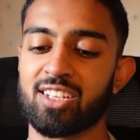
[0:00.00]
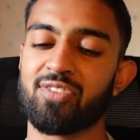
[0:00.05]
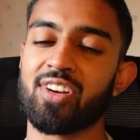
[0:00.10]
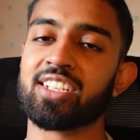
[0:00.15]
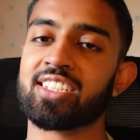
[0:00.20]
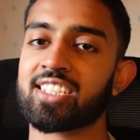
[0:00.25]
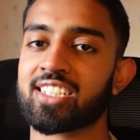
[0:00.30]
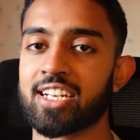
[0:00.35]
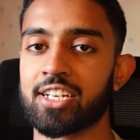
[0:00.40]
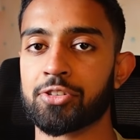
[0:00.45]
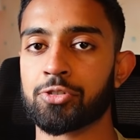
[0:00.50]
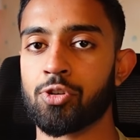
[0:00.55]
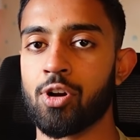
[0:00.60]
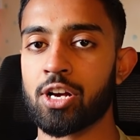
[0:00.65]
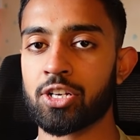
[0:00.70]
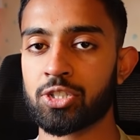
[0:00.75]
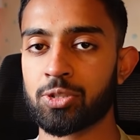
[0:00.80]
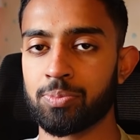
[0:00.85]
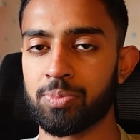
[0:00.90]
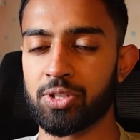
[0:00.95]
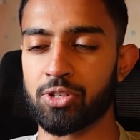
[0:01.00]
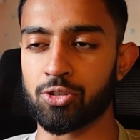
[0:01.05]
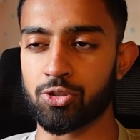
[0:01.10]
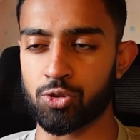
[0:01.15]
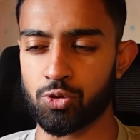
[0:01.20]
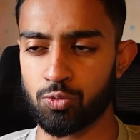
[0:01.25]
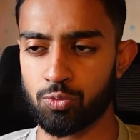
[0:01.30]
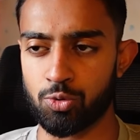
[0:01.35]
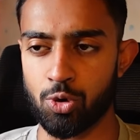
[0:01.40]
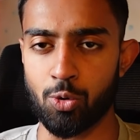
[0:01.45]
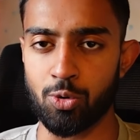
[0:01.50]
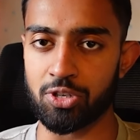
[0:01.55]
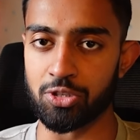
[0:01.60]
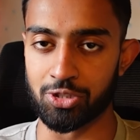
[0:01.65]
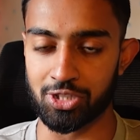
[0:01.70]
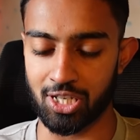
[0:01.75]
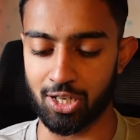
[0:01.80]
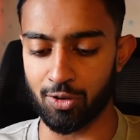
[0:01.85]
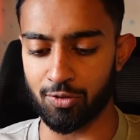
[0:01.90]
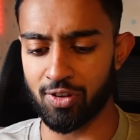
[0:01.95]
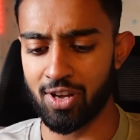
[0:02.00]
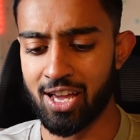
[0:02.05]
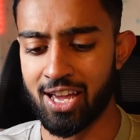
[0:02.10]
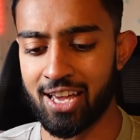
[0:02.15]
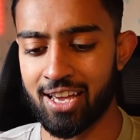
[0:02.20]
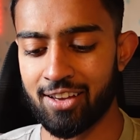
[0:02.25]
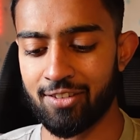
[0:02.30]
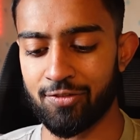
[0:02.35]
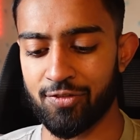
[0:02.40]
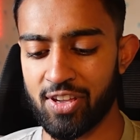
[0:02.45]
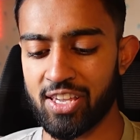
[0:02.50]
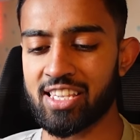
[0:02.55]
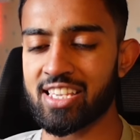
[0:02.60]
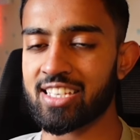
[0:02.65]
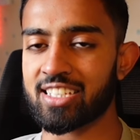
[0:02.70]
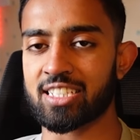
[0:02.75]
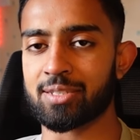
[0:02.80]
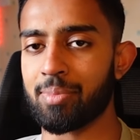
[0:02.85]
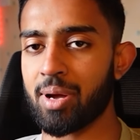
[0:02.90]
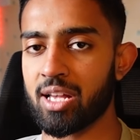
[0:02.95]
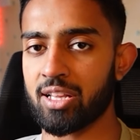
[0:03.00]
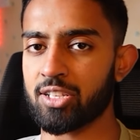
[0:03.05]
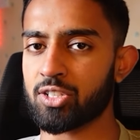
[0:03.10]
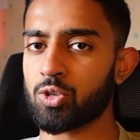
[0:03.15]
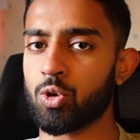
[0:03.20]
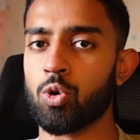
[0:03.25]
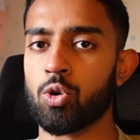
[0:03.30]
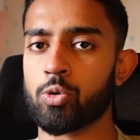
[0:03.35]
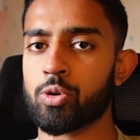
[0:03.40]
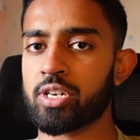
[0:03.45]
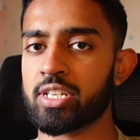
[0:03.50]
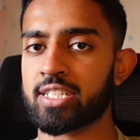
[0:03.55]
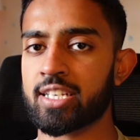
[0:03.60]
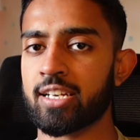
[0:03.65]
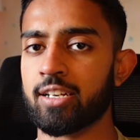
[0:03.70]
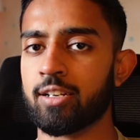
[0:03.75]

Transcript: the advice is kind of trash because you know it yourself. Faking a smile is awkward as